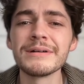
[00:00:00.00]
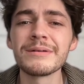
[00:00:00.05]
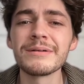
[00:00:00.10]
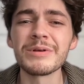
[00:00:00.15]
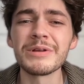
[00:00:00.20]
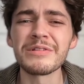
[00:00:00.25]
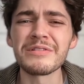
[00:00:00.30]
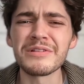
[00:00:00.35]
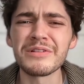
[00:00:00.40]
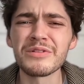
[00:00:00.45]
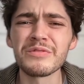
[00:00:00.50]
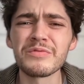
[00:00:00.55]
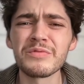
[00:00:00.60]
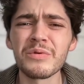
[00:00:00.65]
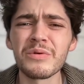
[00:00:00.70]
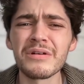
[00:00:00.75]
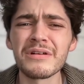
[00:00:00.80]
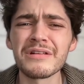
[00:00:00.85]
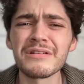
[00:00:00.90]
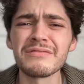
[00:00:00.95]
When you see the
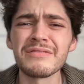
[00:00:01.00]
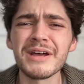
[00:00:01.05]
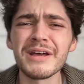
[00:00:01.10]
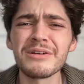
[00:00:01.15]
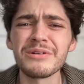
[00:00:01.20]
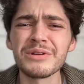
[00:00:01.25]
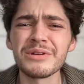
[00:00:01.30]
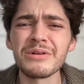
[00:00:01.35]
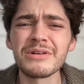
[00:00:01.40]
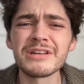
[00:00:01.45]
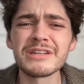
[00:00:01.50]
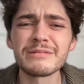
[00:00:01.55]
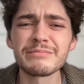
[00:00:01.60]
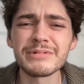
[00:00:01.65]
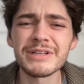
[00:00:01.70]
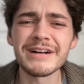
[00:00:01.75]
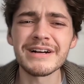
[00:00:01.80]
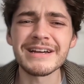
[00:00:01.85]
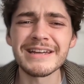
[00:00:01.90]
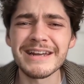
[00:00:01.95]
foreign invader, you don't get to
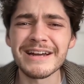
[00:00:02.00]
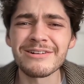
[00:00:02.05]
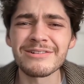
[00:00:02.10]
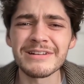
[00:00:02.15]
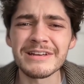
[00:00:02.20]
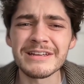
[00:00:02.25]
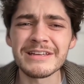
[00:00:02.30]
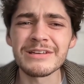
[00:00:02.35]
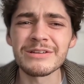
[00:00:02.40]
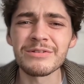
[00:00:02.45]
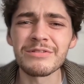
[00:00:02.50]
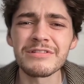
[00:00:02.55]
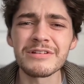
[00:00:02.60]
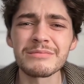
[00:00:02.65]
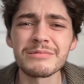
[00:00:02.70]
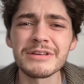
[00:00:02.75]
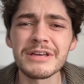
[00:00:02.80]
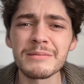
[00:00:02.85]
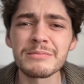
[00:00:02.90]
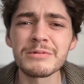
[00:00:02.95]
pluck it out like you used to
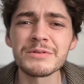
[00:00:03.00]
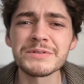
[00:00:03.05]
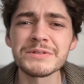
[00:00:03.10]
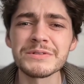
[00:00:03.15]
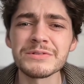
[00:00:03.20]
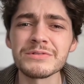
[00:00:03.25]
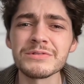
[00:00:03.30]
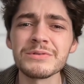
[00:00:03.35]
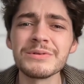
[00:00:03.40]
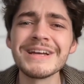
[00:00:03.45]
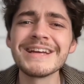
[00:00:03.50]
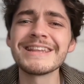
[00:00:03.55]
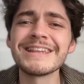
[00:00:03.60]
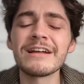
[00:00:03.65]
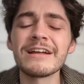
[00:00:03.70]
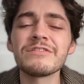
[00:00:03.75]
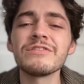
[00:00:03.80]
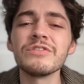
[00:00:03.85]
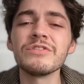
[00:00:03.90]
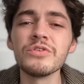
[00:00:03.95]
be able to.
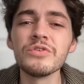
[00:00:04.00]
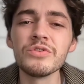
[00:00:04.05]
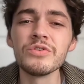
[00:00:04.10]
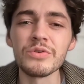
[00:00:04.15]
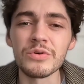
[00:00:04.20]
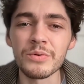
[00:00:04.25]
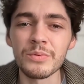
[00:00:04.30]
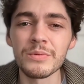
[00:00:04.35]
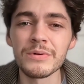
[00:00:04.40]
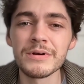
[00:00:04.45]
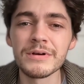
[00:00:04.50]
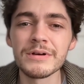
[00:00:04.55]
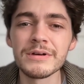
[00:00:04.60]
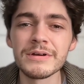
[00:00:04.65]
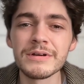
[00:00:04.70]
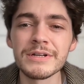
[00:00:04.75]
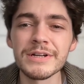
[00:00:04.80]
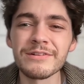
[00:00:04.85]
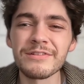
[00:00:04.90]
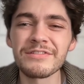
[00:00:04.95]
That's you.
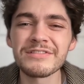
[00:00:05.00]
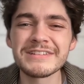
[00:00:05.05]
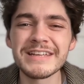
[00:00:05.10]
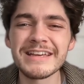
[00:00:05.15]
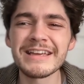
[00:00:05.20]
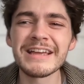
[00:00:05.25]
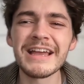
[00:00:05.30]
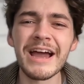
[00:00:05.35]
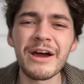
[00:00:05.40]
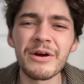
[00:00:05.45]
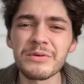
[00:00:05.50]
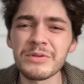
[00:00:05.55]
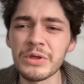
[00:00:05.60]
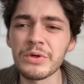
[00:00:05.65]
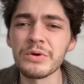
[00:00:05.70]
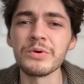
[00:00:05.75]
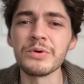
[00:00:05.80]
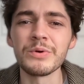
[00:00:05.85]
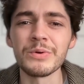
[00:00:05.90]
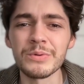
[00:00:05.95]
You're just taking out
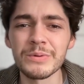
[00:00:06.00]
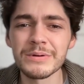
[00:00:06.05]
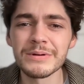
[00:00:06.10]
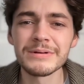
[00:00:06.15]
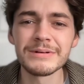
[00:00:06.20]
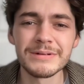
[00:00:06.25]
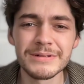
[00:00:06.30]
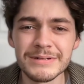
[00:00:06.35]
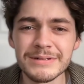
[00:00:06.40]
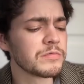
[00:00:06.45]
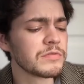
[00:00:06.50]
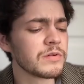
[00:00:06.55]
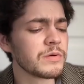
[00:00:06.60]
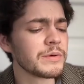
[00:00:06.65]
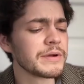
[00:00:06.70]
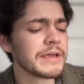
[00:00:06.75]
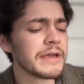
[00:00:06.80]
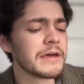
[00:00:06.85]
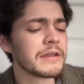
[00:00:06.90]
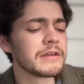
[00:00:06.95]
you.
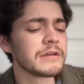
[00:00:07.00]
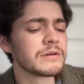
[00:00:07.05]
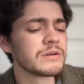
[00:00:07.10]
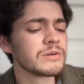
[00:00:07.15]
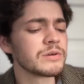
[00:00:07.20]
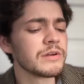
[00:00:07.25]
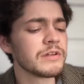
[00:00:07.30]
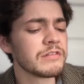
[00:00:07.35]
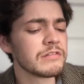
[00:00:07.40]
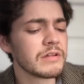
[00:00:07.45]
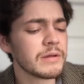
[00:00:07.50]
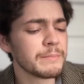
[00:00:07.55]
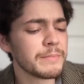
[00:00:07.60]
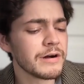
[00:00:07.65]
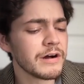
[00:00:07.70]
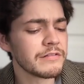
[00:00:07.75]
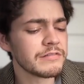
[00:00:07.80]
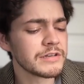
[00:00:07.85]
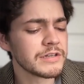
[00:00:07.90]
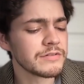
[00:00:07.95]
So again, increasing
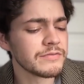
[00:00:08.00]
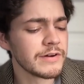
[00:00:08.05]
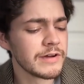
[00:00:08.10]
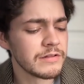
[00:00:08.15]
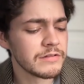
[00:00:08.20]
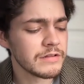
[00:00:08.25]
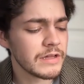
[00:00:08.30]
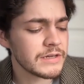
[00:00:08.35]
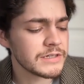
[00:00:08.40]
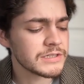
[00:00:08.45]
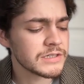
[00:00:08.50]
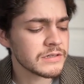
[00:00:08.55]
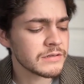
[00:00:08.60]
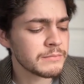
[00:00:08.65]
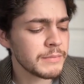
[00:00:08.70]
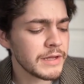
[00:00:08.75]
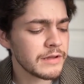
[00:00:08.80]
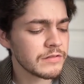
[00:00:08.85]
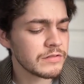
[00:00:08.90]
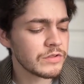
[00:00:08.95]

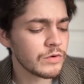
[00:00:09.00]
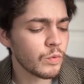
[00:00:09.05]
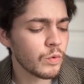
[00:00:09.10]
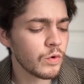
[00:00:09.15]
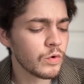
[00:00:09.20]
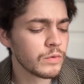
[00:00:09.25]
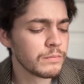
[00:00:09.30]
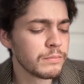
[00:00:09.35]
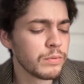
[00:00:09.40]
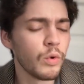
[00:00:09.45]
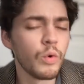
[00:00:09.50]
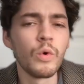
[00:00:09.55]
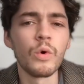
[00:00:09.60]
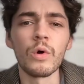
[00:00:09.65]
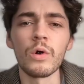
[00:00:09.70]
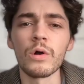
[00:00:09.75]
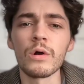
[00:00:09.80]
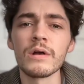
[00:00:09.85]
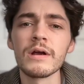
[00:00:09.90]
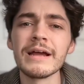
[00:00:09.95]
positivization makes the world
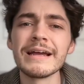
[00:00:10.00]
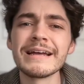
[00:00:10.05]
poor